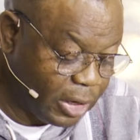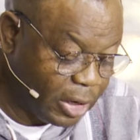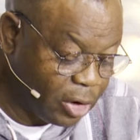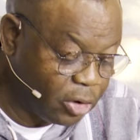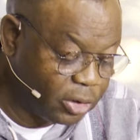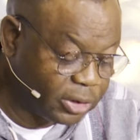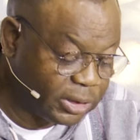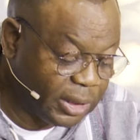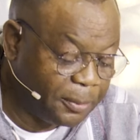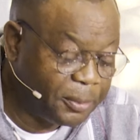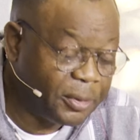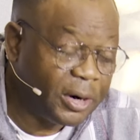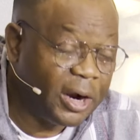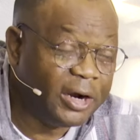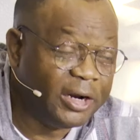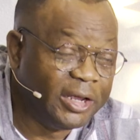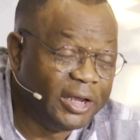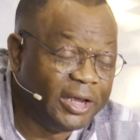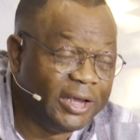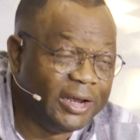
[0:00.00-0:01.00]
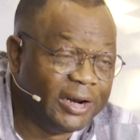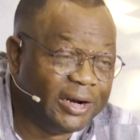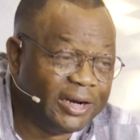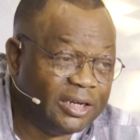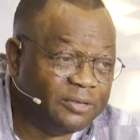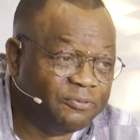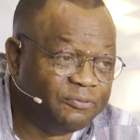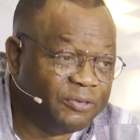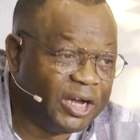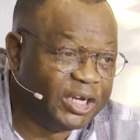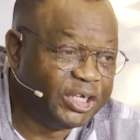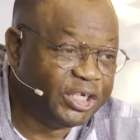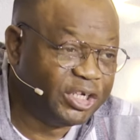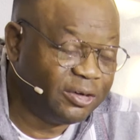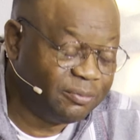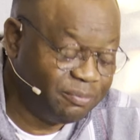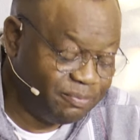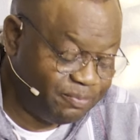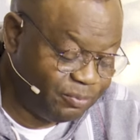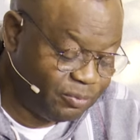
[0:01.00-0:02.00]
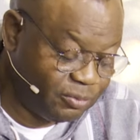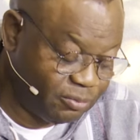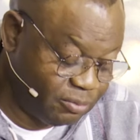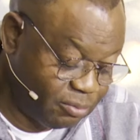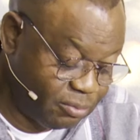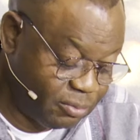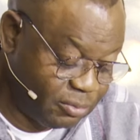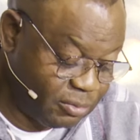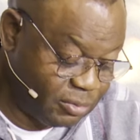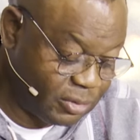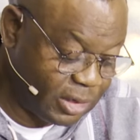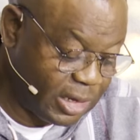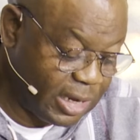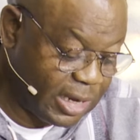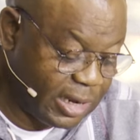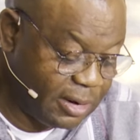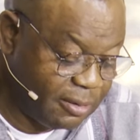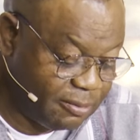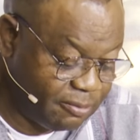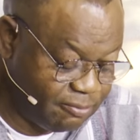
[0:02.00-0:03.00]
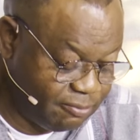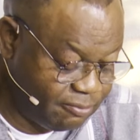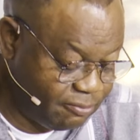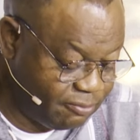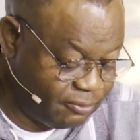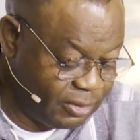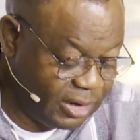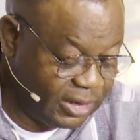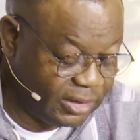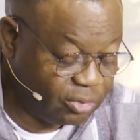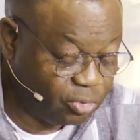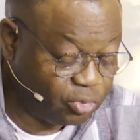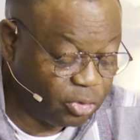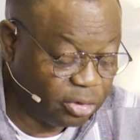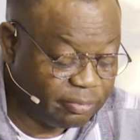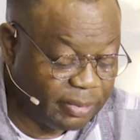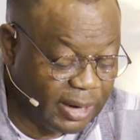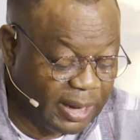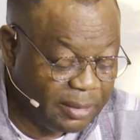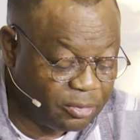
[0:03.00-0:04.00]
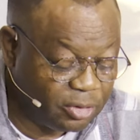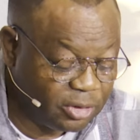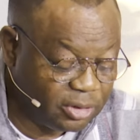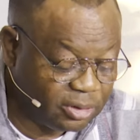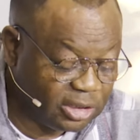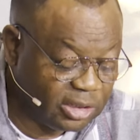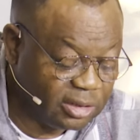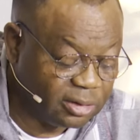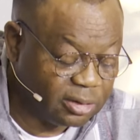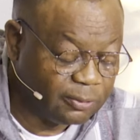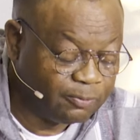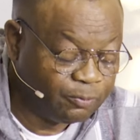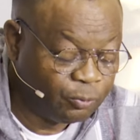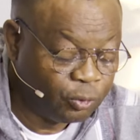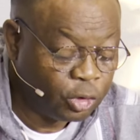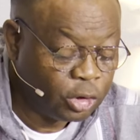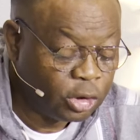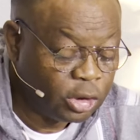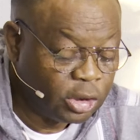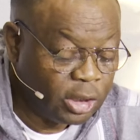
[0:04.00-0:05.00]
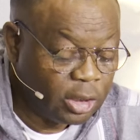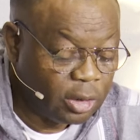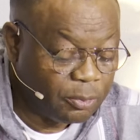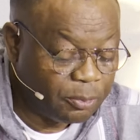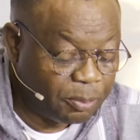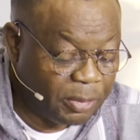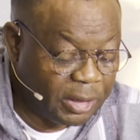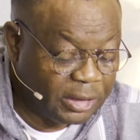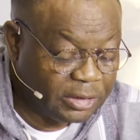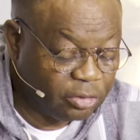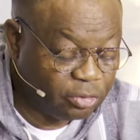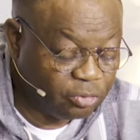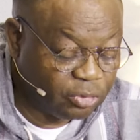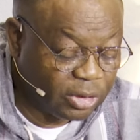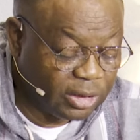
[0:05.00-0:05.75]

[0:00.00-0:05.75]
a contemporary English version. Uh, very sweet Bible it says. Matthew